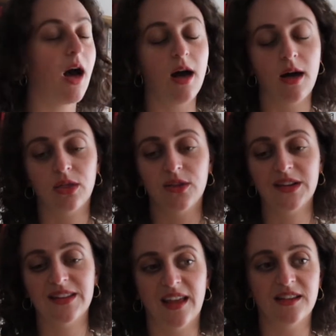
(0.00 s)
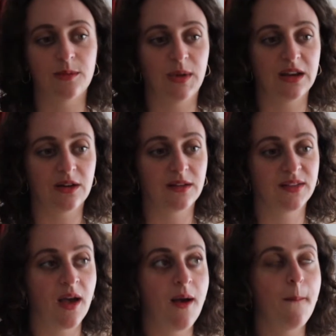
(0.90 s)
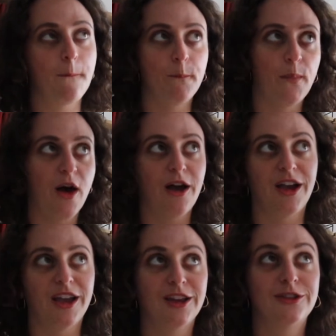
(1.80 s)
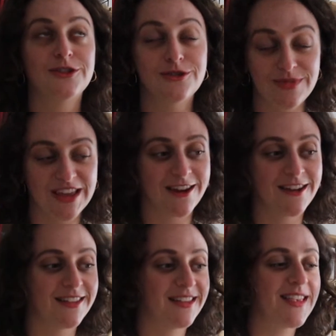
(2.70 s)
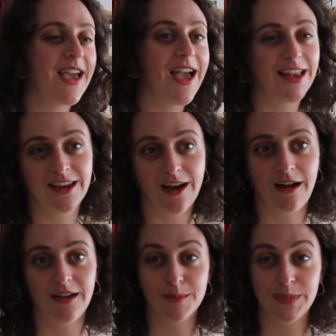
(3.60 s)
are 30 centimeters by 2 meters, and they are in